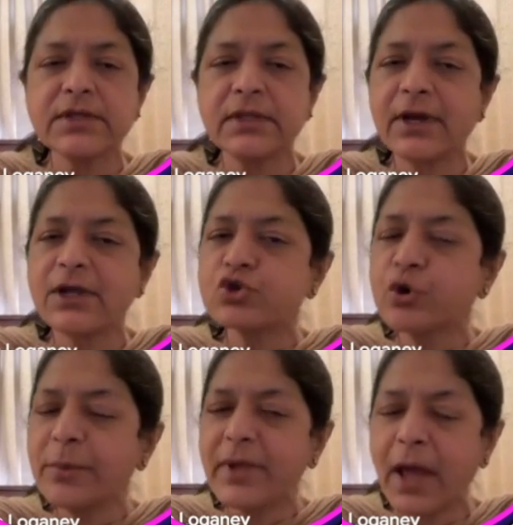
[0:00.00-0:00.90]
and there are
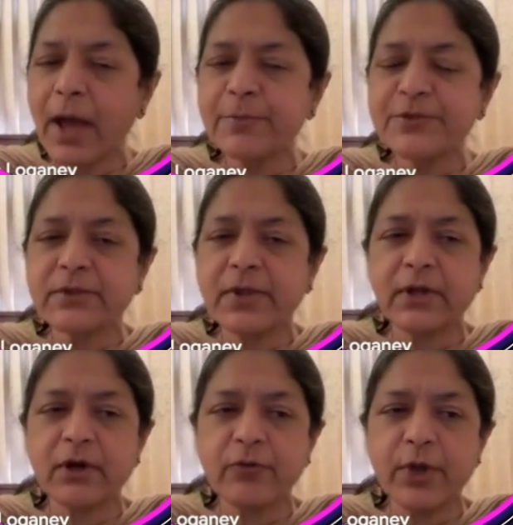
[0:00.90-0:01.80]
so many apps that
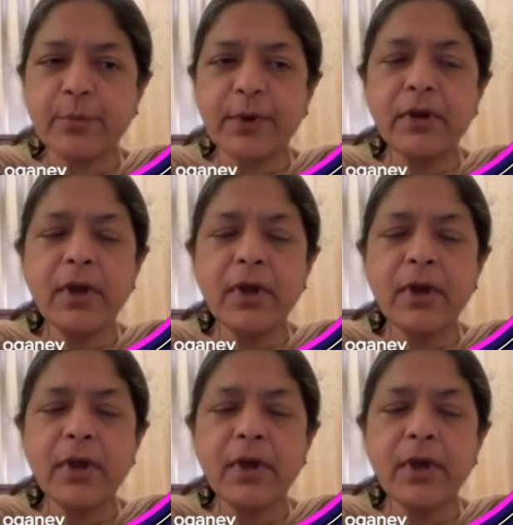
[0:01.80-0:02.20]
are available,